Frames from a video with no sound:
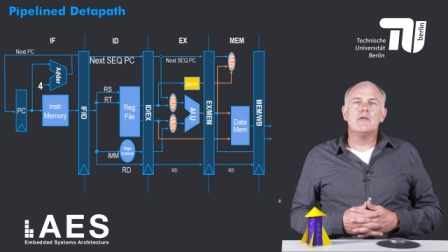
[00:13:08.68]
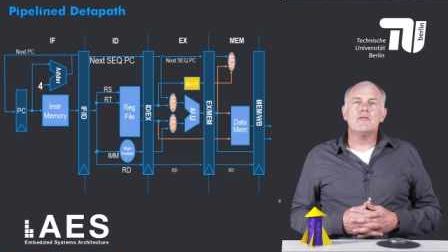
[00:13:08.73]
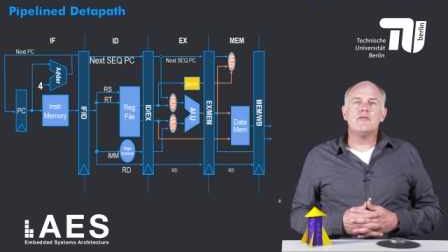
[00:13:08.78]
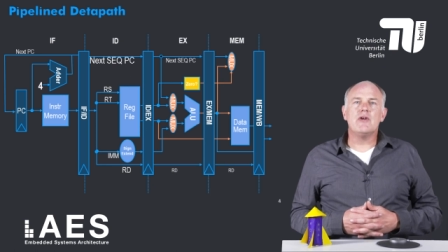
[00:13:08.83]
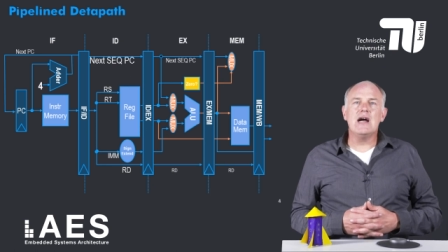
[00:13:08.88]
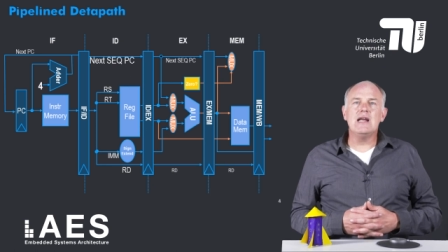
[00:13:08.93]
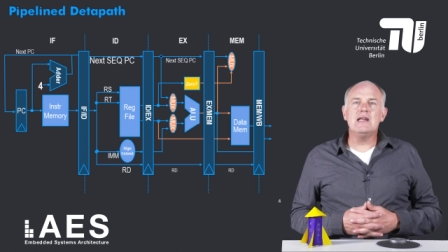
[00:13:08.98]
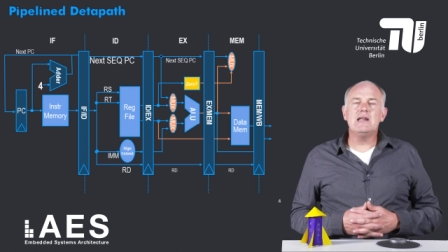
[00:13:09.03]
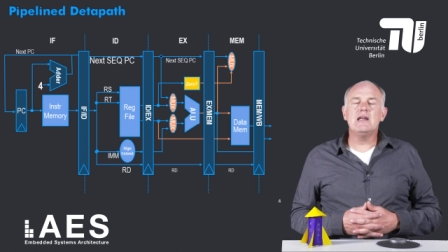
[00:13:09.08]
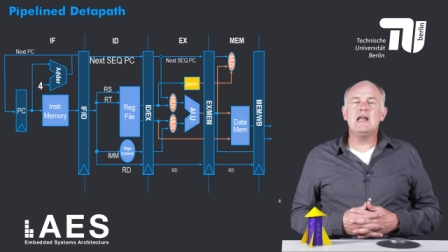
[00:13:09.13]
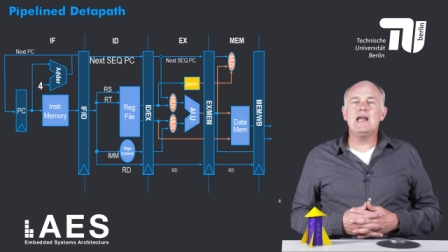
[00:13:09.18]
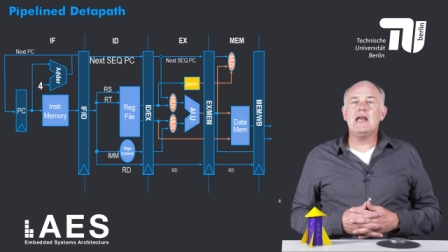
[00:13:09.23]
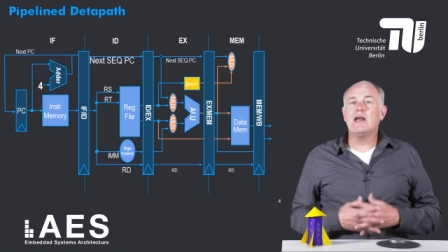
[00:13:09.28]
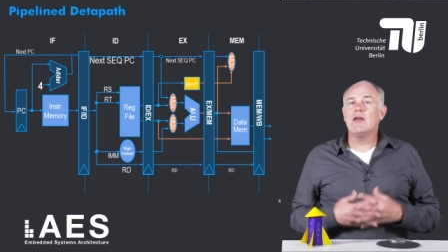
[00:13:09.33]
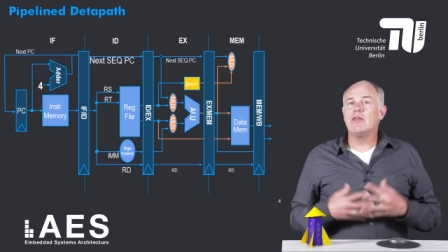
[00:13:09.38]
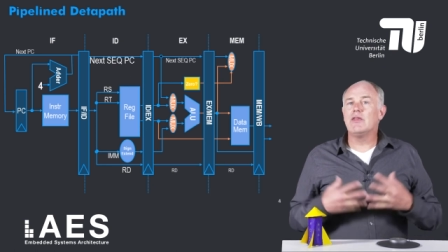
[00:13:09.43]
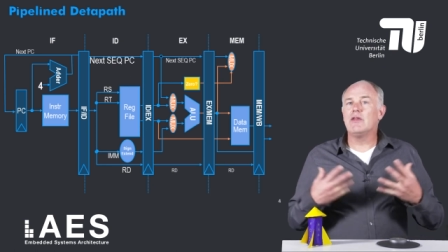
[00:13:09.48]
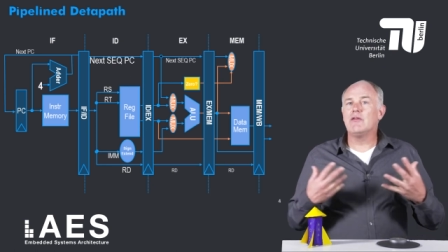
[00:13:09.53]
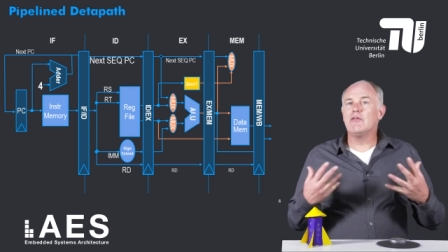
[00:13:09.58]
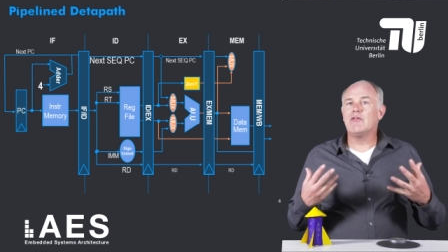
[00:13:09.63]

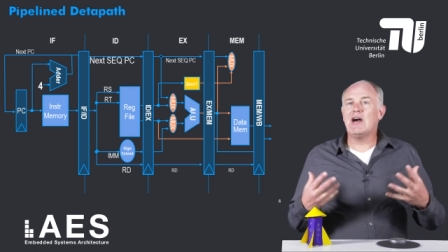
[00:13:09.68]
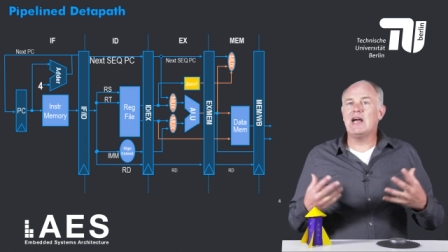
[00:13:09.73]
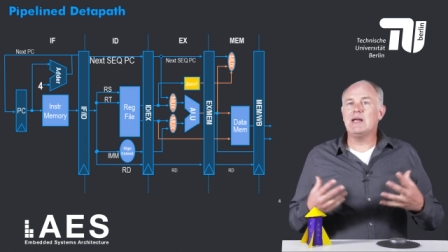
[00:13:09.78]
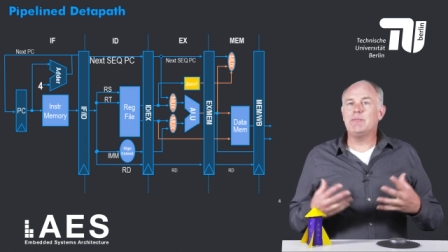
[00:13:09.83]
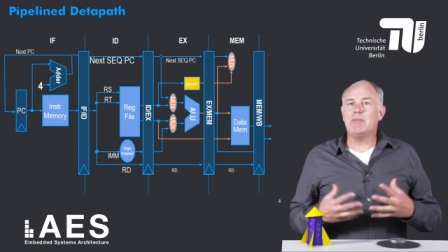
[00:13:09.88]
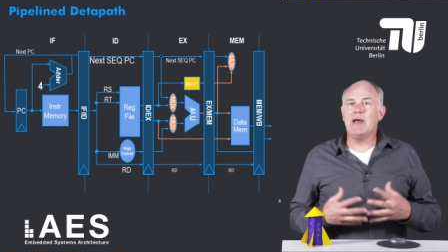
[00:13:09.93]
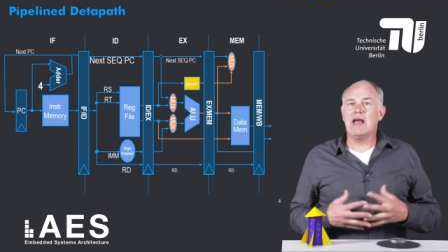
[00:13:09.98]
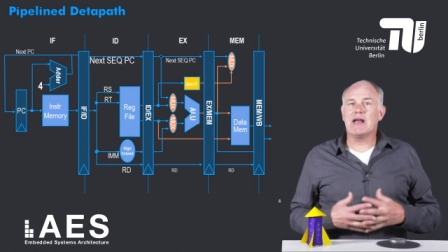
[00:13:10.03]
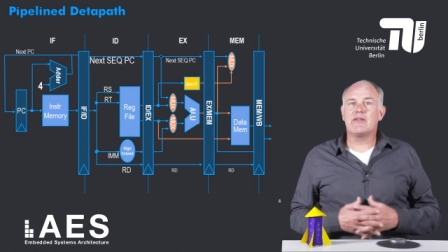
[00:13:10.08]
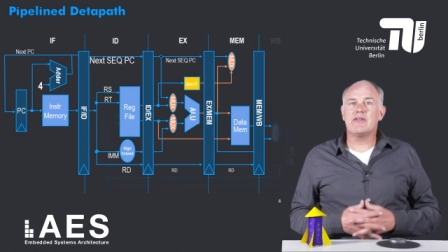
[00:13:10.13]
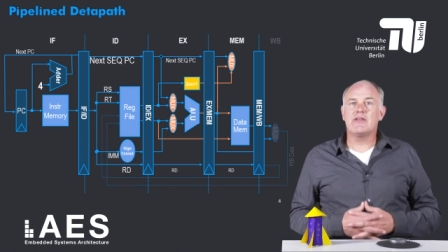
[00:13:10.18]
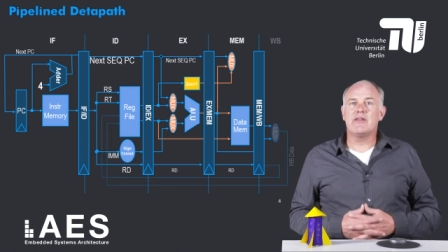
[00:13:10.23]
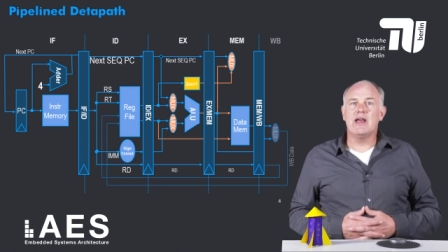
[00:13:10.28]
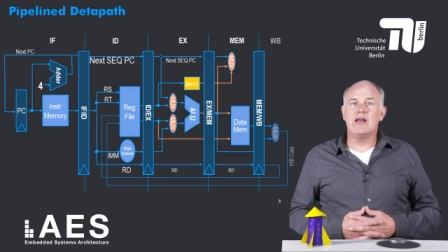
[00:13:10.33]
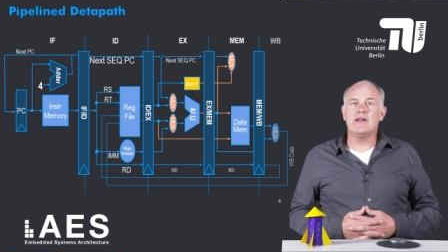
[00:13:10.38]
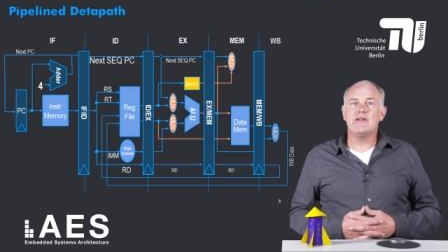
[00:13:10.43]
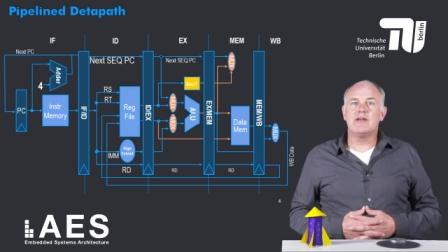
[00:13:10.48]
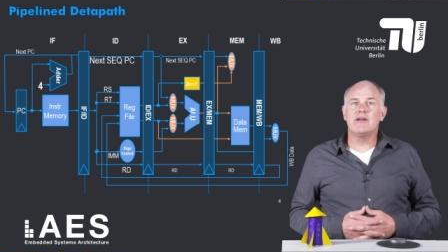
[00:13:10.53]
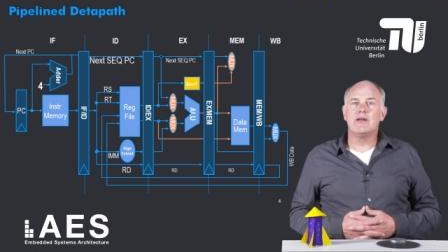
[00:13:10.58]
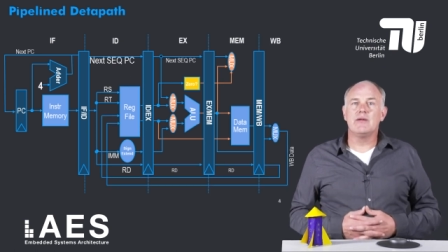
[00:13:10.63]
Finally, the write-back
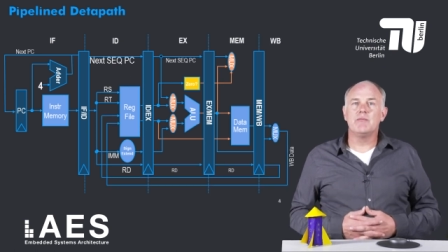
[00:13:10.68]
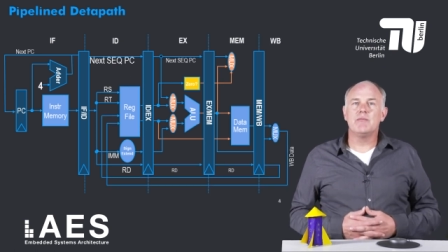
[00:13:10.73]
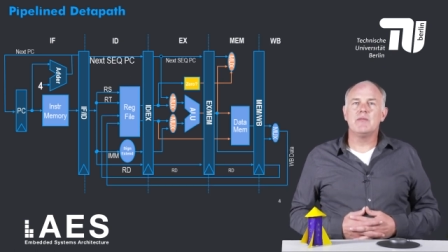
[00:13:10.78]
stage.